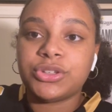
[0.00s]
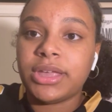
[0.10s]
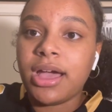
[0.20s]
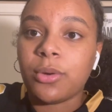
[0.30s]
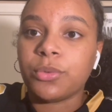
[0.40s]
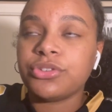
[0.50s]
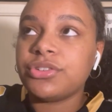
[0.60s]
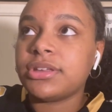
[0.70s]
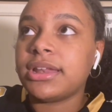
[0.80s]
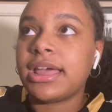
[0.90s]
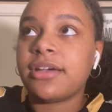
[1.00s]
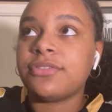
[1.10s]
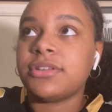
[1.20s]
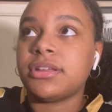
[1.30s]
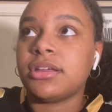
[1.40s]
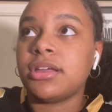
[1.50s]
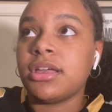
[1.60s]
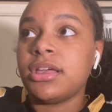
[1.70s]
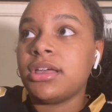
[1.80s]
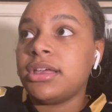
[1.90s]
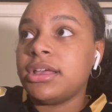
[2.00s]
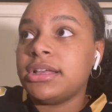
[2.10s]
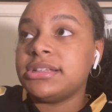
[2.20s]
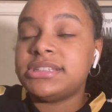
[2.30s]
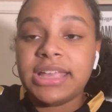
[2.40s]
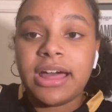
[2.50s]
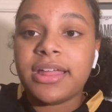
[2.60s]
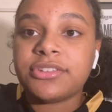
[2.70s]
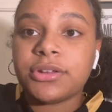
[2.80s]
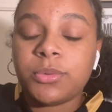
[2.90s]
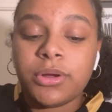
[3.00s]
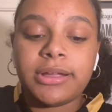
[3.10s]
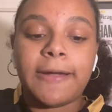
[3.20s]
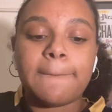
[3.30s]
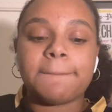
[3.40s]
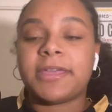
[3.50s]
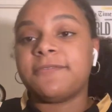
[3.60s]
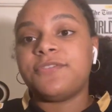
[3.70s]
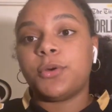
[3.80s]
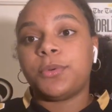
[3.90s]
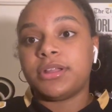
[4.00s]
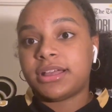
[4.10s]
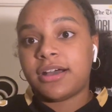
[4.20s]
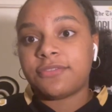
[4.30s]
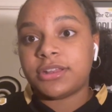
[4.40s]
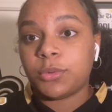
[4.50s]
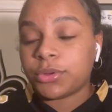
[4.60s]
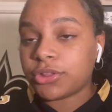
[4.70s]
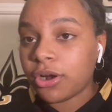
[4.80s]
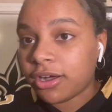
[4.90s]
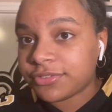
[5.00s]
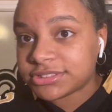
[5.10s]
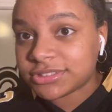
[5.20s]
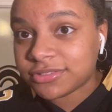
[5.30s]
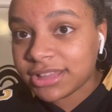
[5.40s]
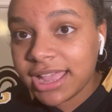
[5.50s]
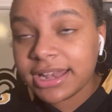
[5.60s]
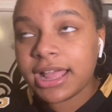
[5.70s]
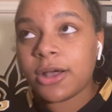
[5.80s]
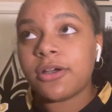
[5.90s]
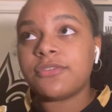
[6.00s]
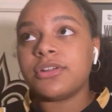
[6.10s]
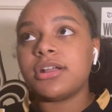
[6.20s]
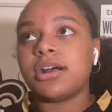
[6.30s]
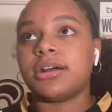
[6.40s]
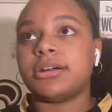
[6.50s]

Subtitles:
yeah, we're just gonna have to see how that's gonna work out. I feel pretty confident with our offensive line, however.